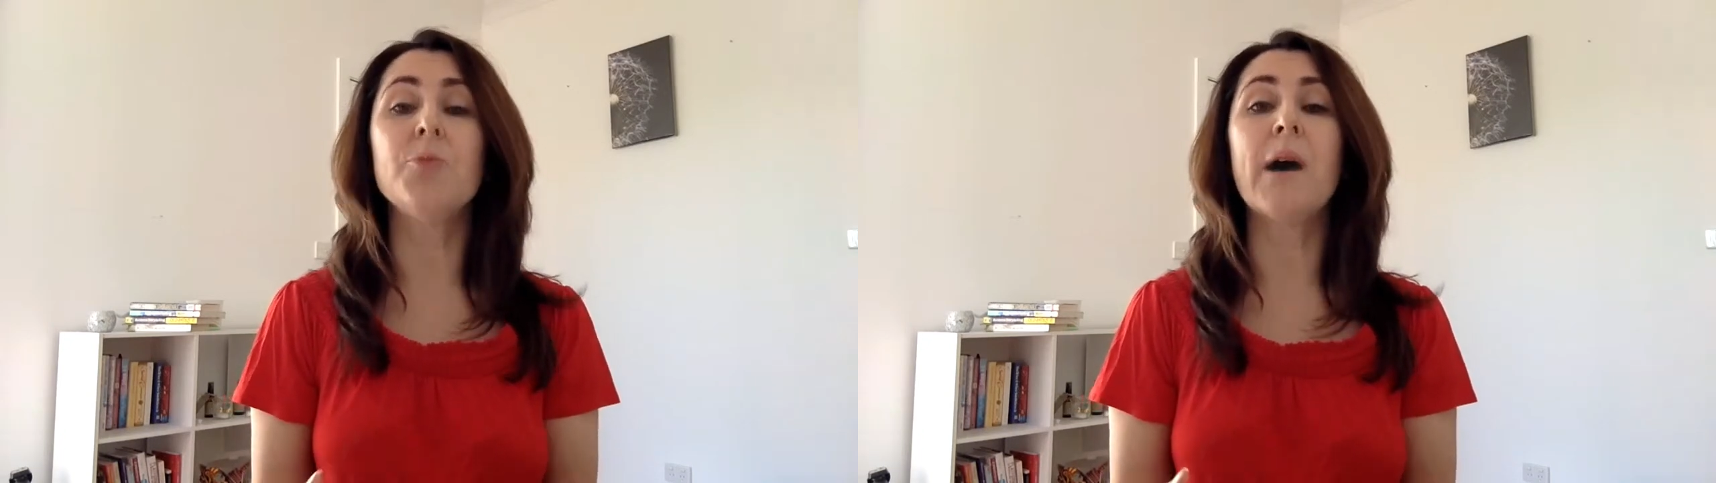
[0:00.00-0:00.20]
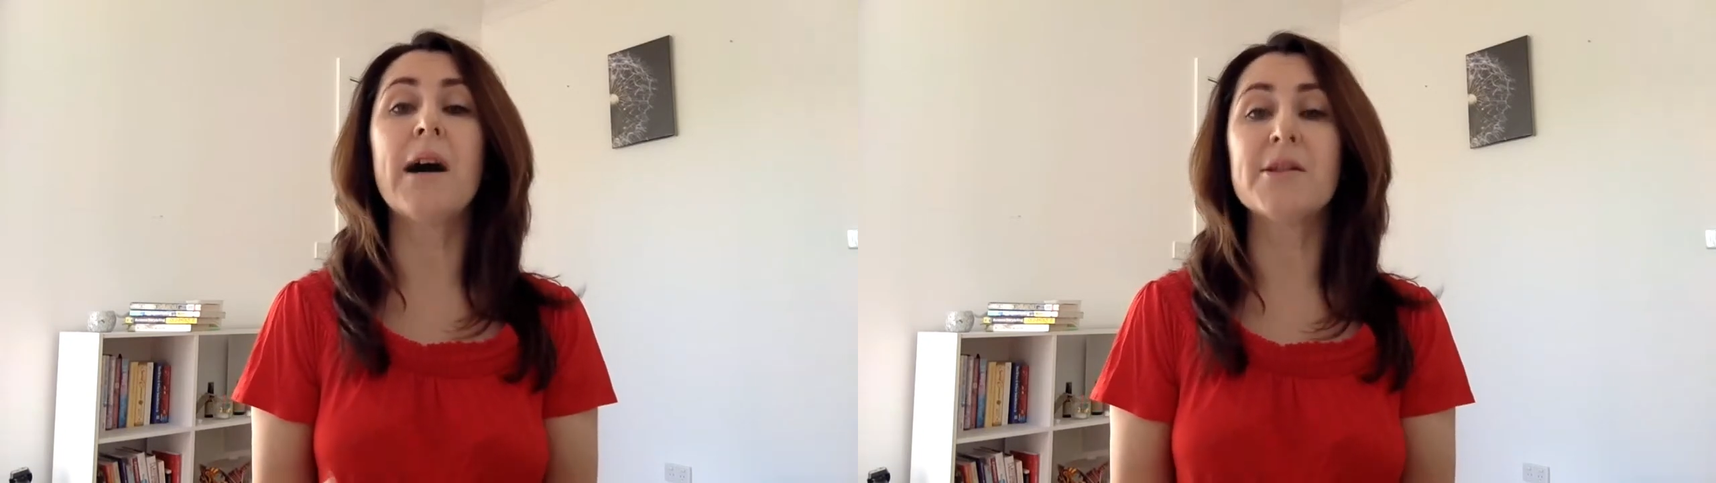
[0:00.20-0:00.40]

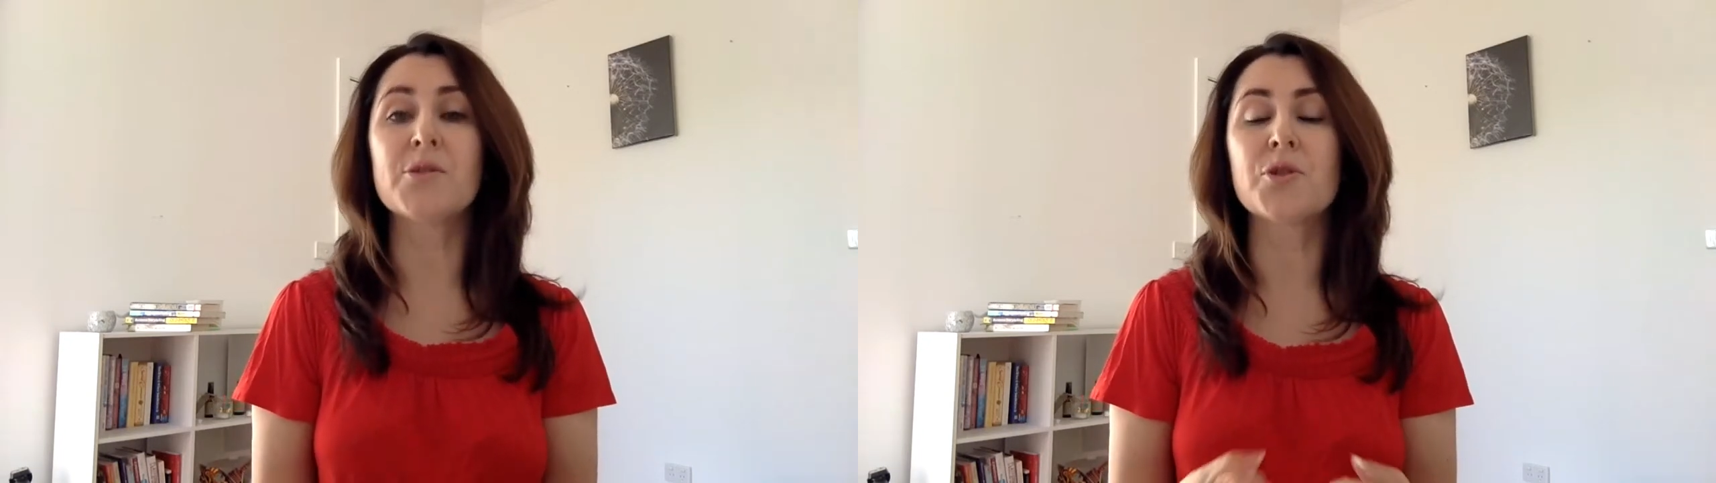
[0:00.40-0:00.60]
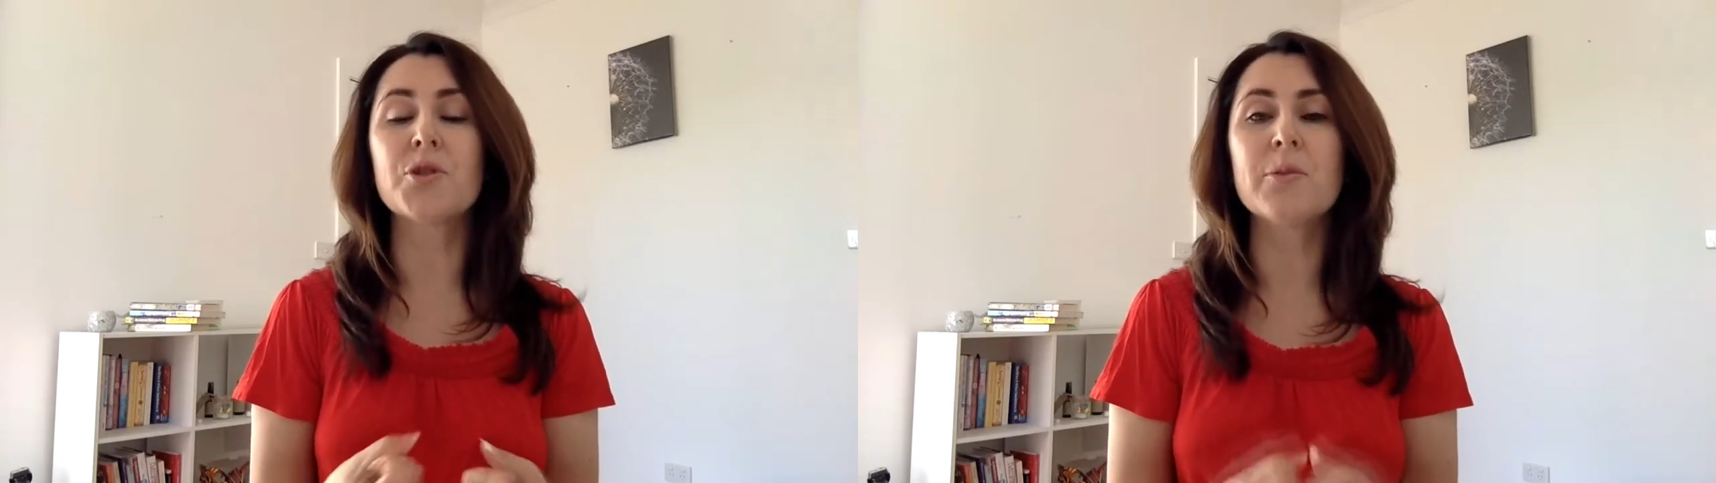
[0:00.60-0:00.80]
parts or
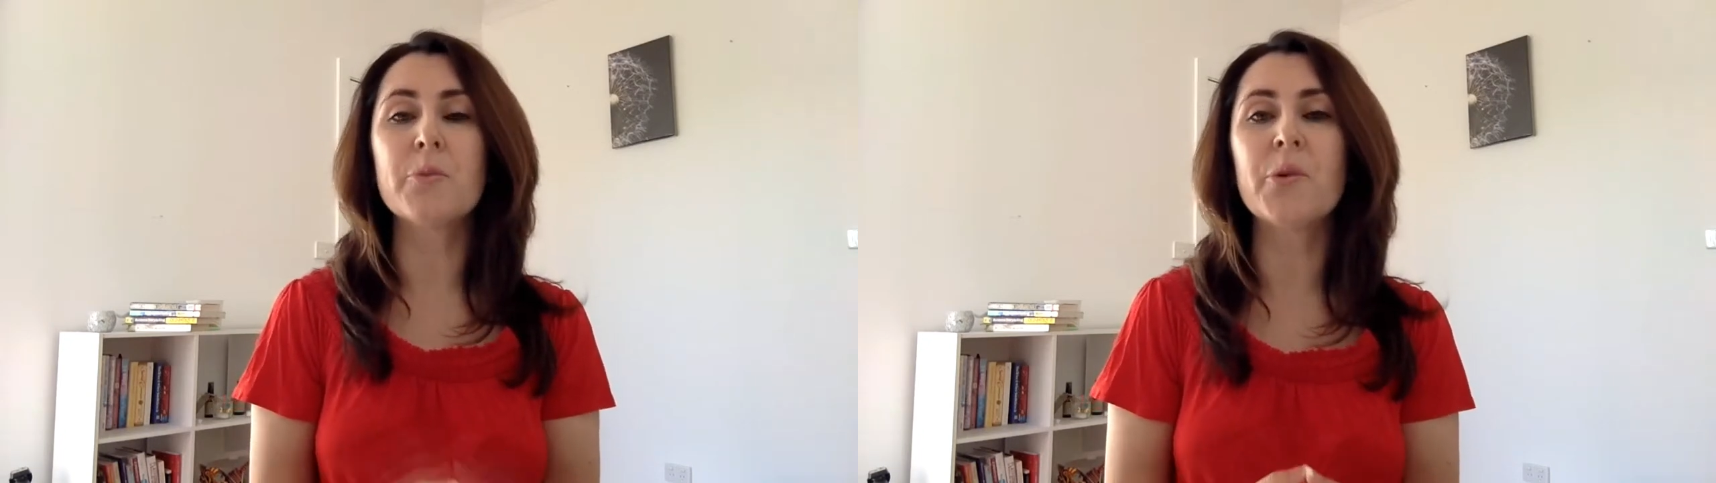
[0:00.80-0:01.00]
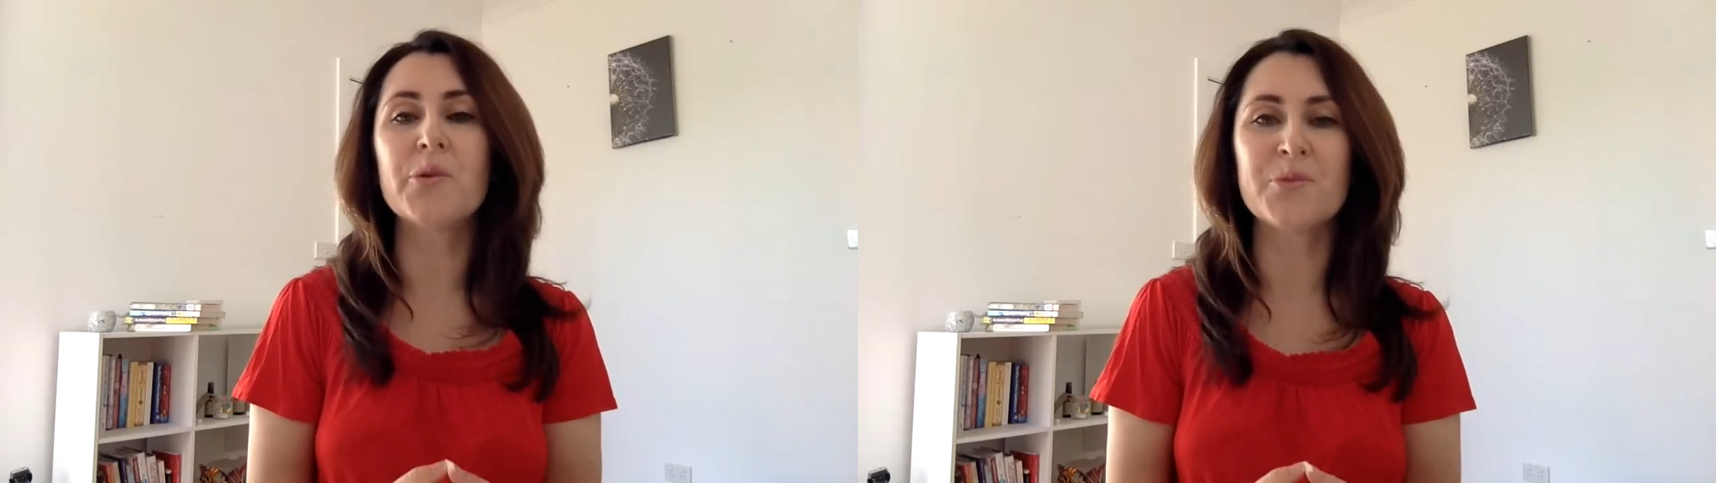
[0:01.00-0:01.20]
two
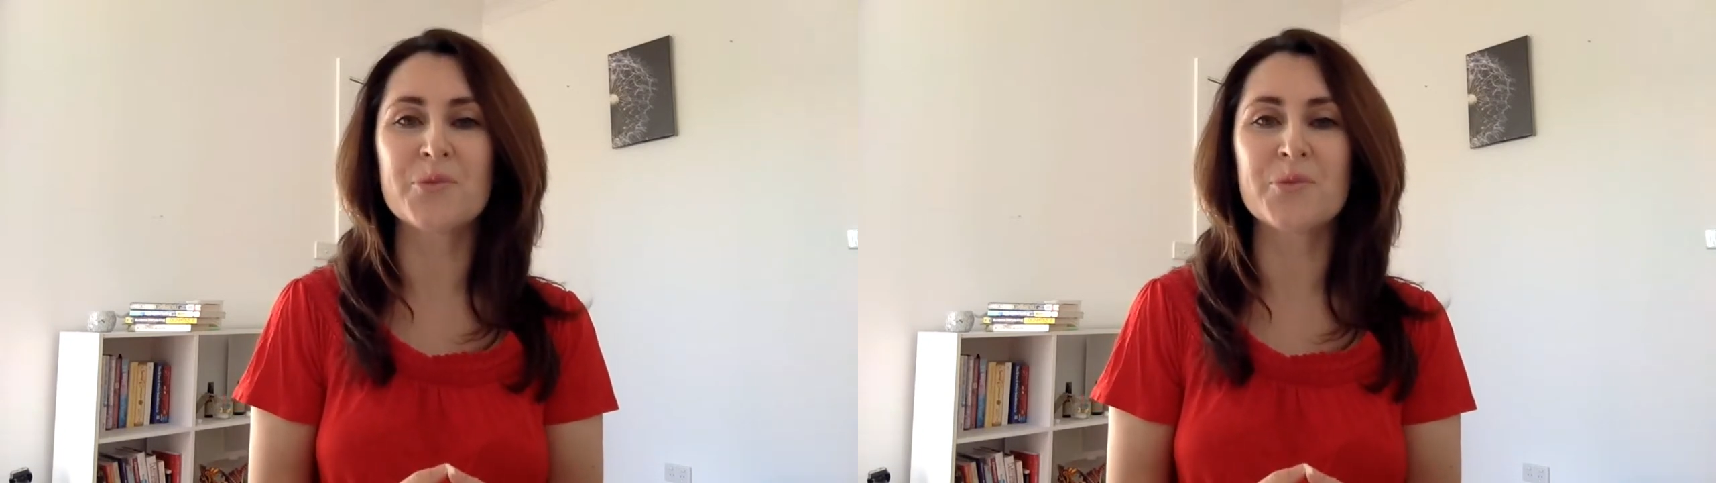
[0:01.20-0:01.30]
important